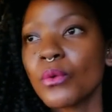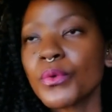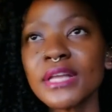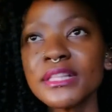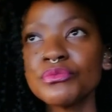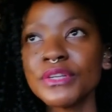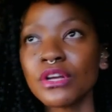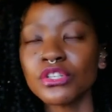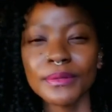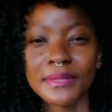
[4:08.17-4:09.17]
We are literally
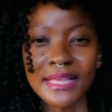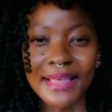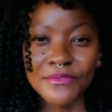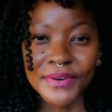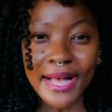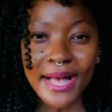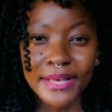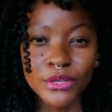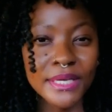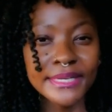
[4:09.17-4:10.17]
not doing this. South Africa,
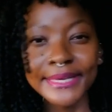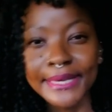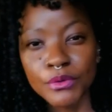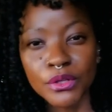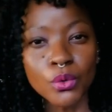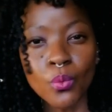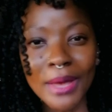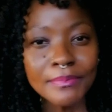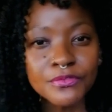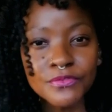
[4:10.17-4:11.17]
you can keep your little
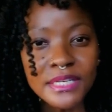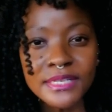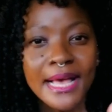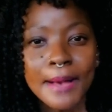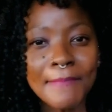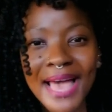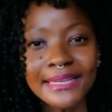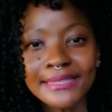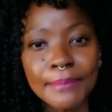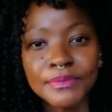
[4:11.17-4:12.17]
webbed feet
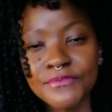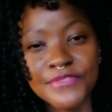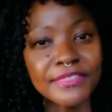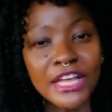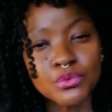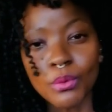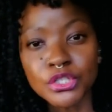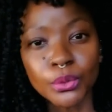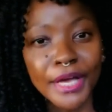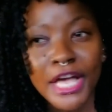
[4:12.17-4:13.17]
maladaptive thing that you are
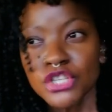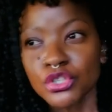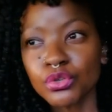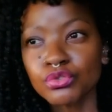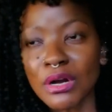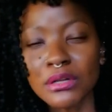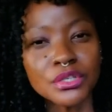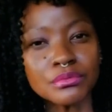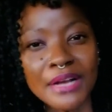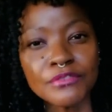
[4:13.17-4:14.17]
doing so you struggle
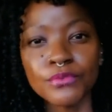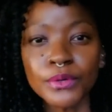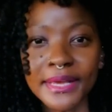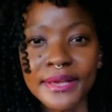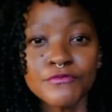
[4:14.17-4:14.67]
to run fully,